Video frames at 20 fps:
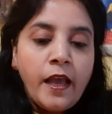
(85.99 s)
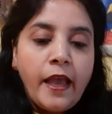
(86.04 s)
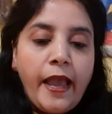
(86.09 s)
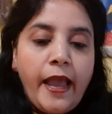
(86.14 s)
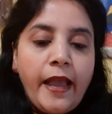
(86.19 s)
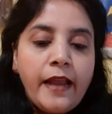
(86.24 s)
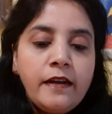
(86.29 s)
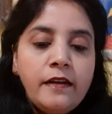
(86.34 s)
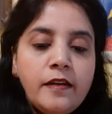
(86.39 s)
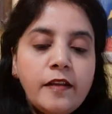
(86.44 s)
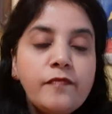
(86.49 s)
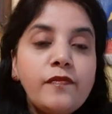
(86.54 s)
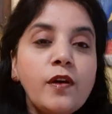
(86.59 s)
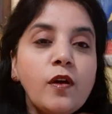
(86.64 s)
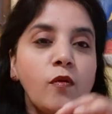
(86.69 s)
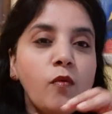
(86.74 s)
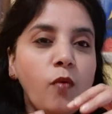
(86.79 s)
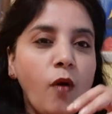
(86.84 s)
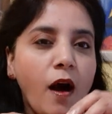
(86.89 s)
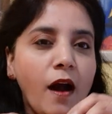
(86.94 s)
And if
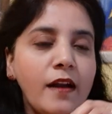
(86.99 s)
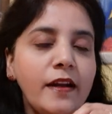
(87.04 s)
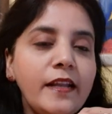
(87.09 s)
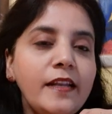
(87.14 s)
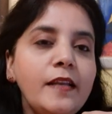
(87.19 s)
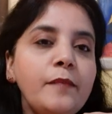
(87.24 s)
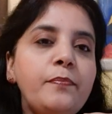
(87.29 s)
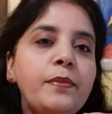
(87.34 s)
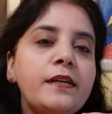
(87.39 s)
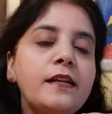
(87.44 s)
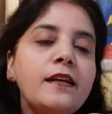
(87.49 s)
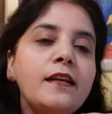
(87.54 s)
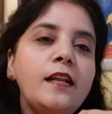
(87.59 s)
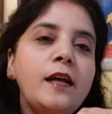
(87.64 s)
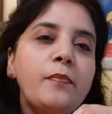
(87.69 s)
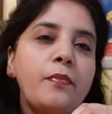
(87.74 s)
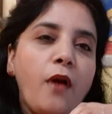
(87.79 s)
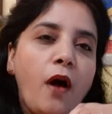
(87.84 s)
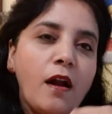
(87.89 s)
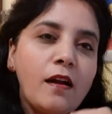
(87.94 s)
you want any
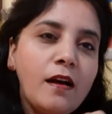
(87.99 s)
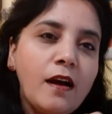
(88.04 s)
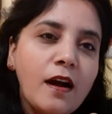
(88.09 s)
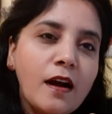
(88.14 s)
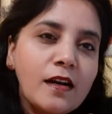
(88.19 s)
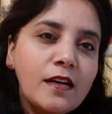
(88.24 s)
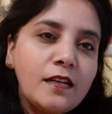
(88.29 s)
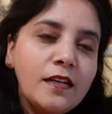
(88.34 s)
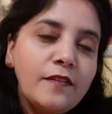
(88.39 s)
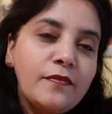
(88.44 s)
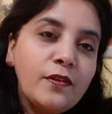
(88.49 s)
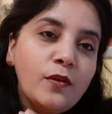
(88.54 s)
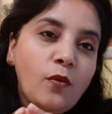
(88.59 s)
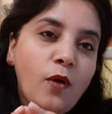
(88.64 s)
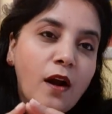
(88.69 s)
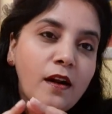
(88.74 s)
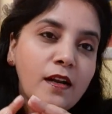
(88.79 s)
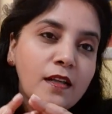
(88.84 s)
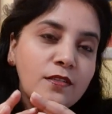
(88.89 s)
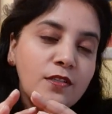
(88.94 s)
particular product, if you
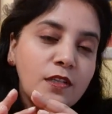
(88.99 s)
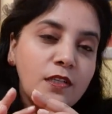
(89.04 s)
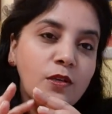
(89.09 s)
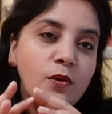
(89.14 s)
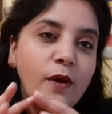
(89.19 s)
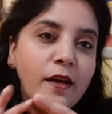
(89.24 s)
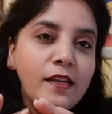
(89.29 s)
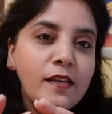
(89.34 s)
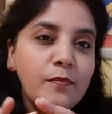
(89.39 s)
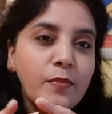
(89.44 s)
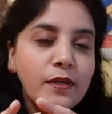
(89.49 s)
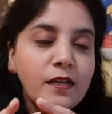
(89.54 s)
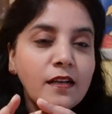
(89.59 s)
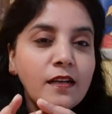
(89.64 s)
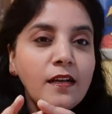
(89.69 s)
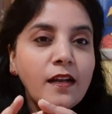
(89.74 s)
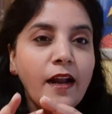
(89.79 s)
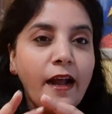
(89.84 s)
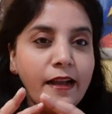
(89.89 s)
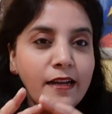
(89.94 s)
want us to do any
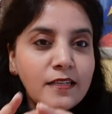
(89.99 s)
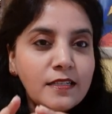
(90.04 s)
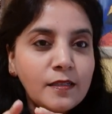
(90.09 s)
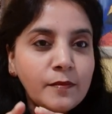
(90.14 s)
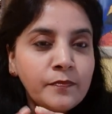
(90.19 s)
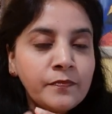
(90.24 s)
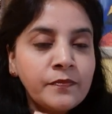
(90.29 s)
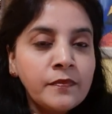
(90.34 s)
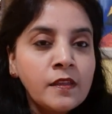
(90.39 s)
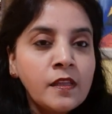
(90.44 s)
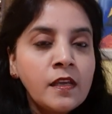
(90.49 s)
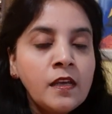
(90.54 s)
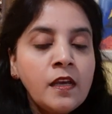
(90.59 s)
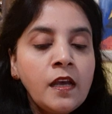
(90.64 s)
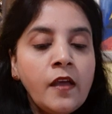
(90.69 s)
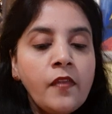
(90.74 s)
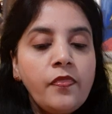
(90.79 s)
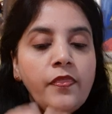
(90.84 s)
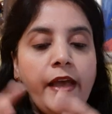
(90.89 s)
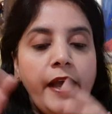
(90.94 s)
particular item,
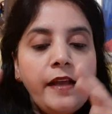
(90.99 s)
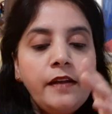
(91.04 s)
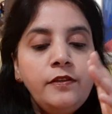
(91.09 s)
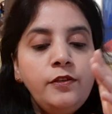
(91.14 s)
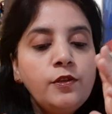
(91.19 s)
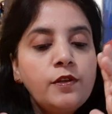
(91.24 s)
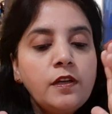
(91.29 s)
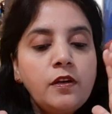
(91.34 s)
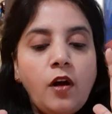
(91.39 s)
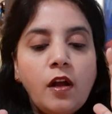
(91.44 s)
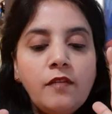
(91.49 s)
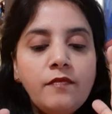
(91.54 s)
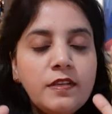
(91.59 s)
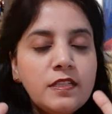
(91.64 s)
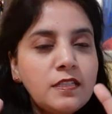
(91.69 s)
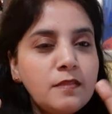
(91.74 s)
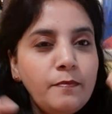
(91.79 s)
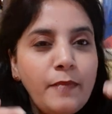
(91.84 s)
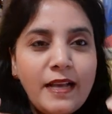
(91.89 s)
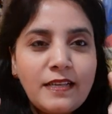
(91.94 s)
then you can
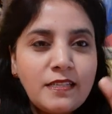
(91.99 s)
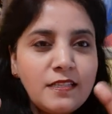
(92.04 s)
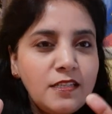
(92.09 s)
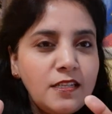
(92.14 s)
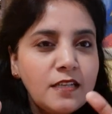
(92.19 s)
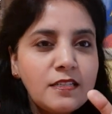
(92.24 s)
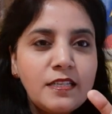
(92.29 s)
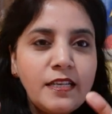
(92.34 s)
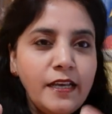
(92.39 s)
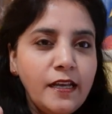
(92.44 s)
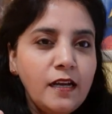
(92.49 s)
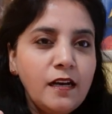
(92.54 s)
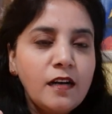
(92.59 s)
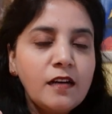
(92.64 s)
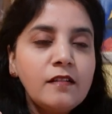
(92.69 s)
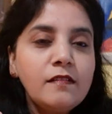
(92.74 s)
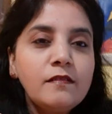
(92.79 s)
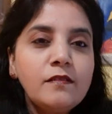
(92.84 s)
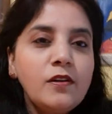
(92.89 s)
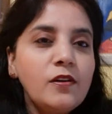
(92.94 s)
always message us
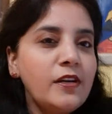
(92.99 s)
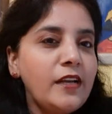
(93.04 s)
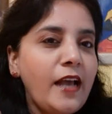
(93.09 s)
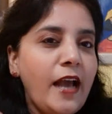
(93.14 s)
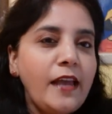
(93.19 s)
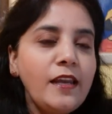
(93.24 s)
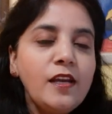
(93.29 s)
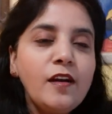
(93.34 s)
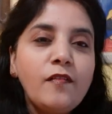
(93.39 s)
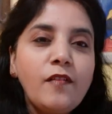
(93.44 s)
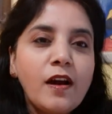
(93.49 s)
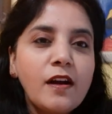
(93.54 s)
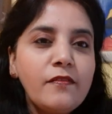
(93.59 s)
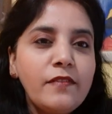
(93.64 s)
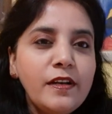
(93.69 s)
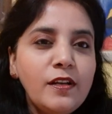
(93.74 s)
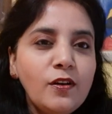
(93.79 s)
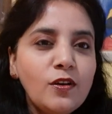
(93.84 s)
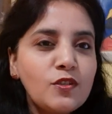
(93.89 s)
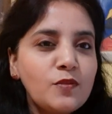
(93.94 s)
here on any of our
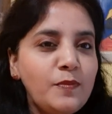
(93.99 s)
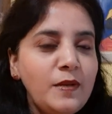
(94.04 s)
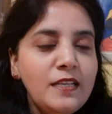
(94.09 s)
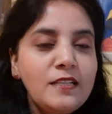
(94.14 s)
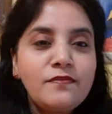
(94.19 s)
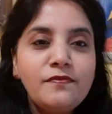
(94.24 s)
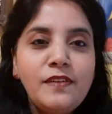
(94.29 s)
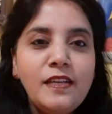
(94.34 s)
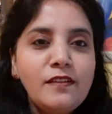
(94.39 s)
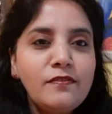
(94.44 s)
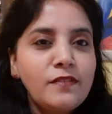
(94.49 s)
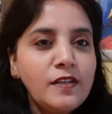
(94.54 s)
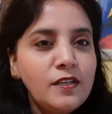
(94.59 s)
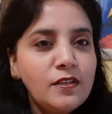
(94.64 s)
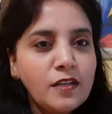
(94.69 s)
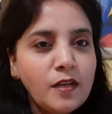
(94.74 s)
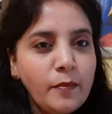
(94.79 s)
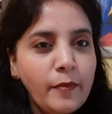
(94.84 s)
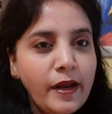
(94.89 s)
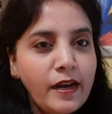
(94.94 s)
videos. Please feel free to
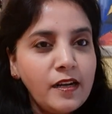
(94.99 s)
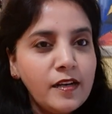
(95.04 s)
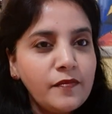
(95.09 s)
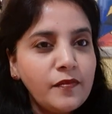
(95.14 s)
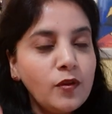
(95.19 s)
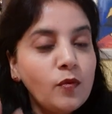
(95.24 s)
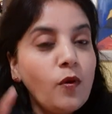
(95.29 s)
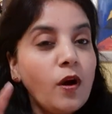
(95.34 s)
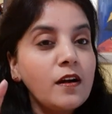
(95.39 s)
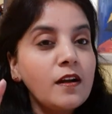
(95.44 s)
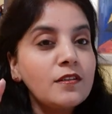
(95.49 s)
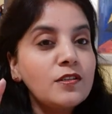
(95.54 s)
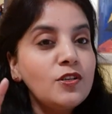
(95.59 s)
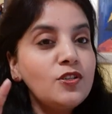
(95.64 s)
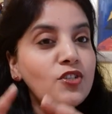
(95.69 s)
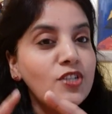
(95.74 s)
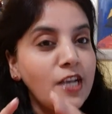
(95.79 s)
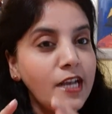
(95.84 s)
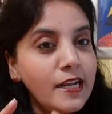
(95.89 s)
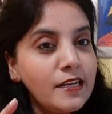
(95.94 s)
comment. If you want us to
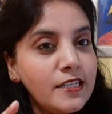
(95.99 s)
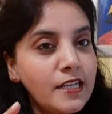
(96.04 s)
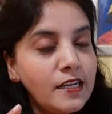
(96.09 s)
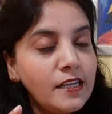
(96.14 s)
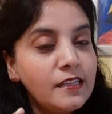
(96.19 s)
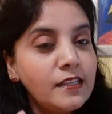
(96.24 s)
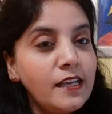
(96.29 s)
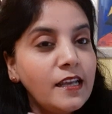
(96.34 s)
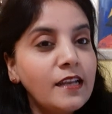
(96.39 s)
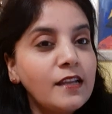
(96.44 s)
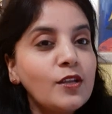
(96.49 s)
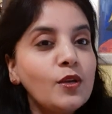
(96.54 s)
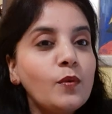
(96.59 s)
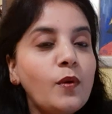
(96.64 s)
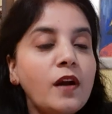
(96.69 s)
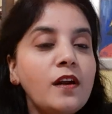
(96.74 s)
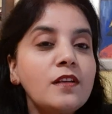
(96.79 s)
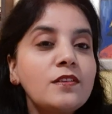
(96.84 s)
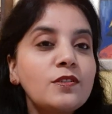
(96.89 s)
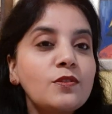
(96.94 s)
change anything, you
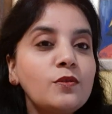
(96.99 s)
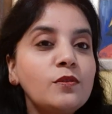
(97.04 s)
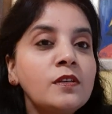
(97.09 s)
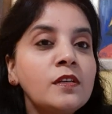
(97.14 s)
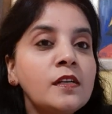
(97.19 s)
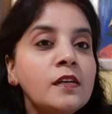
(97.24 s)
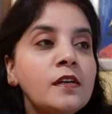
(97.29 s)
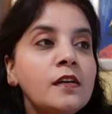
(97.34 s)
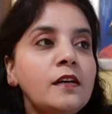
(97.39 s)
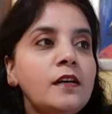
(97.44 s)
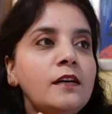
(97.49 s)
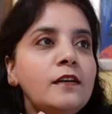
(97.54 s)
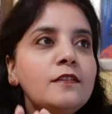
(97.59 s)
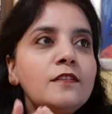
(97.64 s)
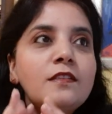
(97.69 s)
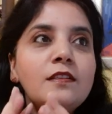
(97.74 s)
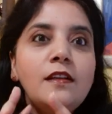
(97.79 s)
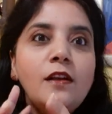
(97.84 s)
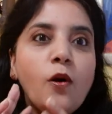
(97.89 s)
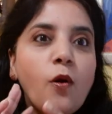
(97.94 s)
want us to
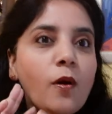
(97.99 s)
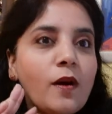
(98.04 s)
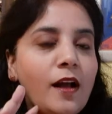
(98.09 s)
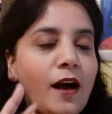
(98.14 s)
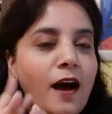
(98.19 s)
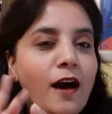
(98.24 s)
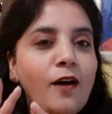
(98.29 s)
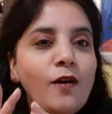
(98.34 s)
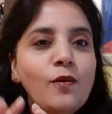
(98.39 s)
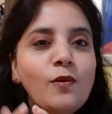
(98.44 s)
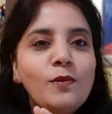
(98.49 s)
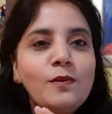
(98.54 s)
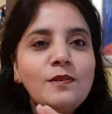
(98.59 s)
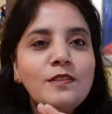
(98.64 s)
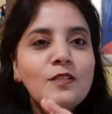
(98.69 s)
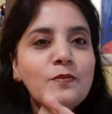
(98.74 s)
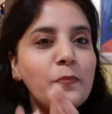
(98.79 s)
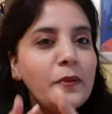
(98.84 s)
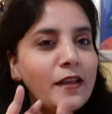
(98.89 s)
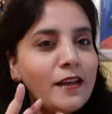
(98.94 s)
slow down,
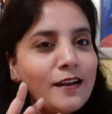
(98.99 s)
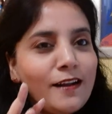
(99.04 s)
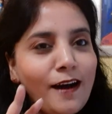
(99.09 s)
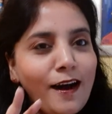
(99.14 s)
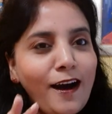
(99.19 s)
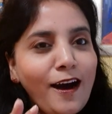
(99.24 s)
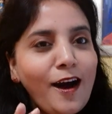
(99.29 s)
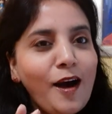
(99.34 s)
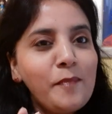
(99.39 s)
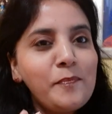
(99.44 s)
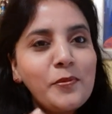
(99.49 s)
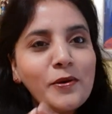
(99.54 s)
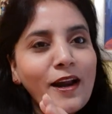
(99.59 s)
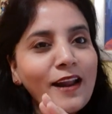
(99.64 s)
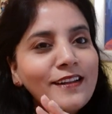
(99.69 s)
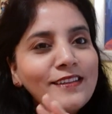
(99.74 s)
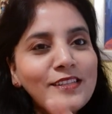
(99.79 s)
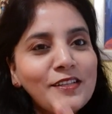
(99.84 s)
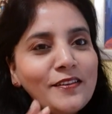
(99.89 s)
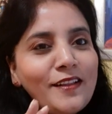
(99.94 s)
speed up, or
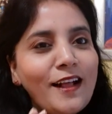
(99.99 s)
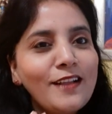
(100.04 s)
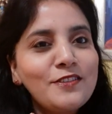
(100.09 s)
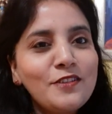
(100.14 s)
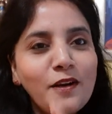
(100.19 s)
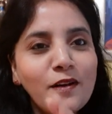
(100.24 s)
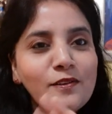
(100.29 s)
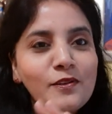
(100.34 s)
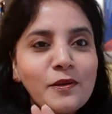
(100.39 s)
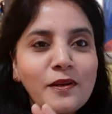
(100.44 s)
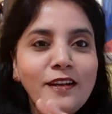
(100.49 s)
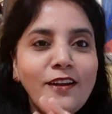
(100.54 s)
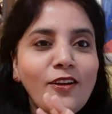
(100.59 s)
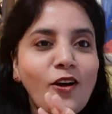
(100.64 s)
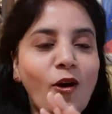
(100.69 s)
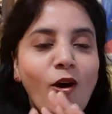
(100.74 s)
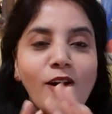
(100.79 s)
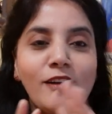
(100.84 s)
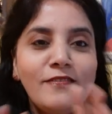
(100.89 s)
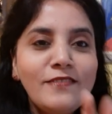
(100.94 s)
anything of that sort, you
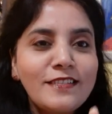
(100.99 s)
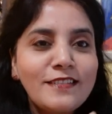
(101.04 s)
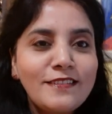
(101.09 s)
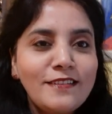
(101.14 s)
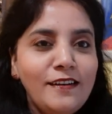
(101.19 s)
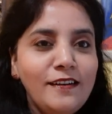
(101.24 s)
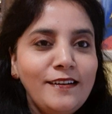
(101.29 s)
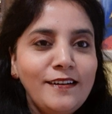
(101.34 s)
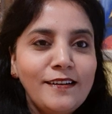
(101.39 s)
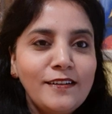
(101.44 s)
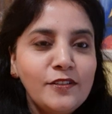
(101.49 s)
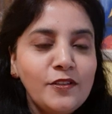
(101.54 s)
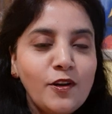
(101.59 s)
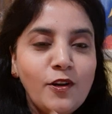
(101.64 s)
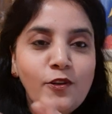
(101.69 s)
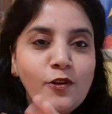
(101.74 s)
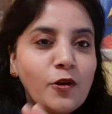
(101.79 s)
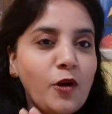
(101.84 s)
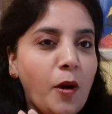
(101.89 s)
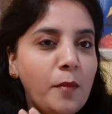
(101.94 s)
can always,
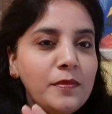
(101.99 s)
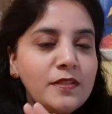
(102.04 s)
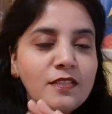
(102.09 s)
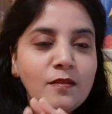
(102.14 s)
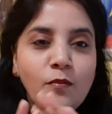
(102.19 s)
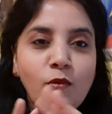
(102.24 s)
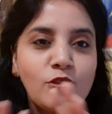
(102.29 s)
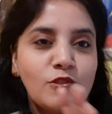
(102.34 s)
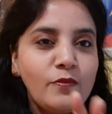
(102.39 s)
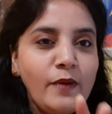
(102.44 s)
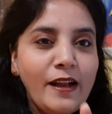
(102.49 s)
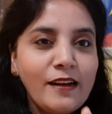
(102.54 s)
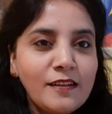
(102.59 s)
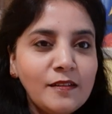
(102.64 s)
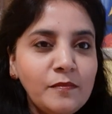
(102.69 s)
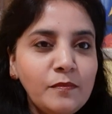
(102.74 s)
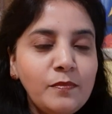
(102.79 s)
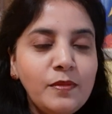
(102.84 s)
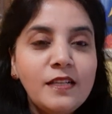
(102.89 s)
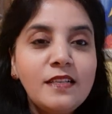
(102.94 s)
your comments are most
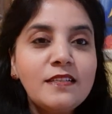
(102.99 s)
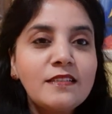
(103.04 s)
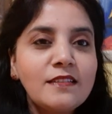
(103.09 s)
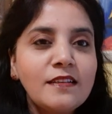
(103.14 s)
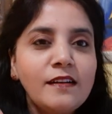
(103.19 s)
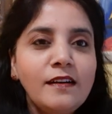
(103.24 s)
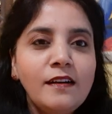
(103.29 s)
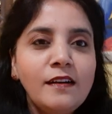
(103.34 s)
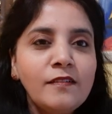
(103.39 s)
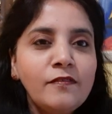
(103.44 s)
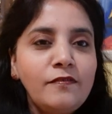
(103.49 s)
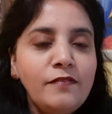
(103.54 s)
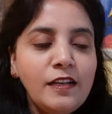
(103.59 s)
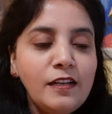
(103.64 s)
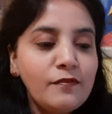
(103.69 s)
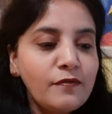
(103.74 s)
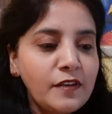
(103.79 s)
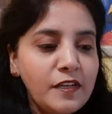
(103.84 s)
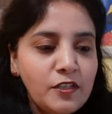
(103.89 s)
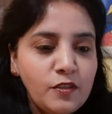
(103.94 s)
welcome. Please
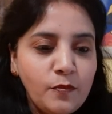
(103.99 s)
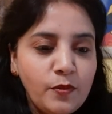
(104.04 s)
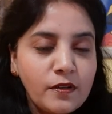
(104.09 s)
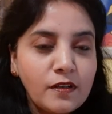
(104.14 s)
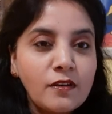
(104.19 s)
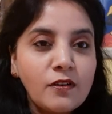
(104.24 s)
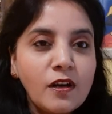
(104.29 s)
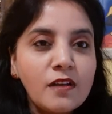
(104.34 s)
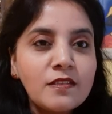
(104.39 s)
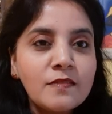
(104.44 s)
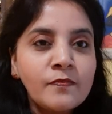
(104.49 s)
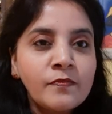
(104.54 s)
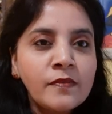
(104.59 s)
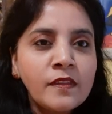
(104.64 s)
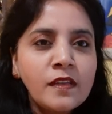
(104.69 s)
feel free to put across.